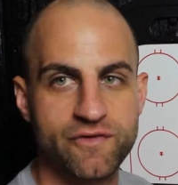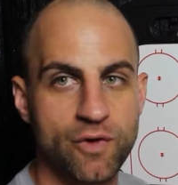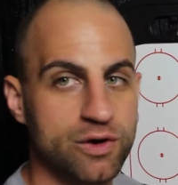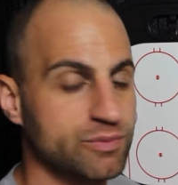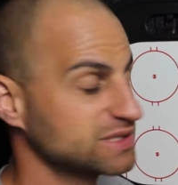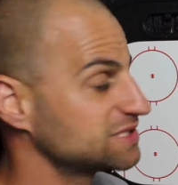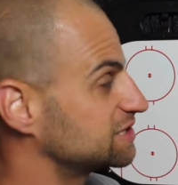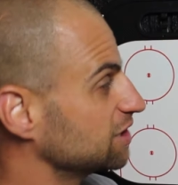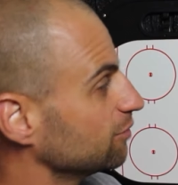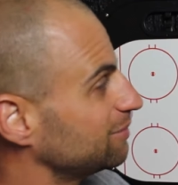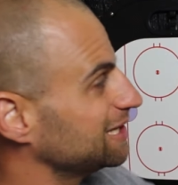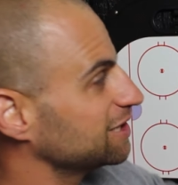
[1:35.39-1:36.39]
forward, but
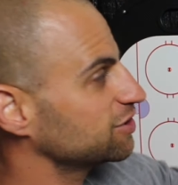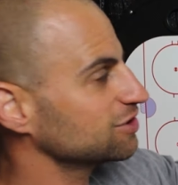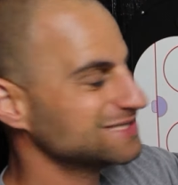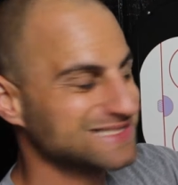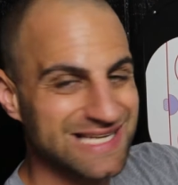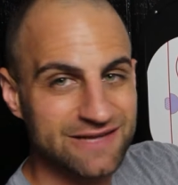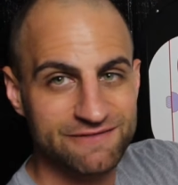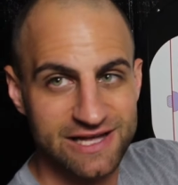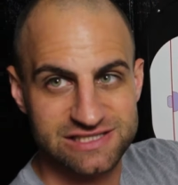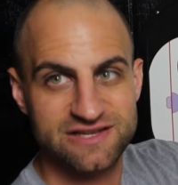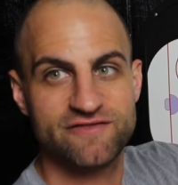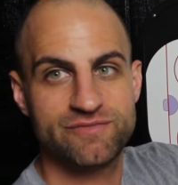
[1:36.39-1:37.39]
still be in a good
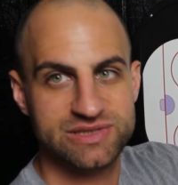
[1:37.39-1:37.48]
defensive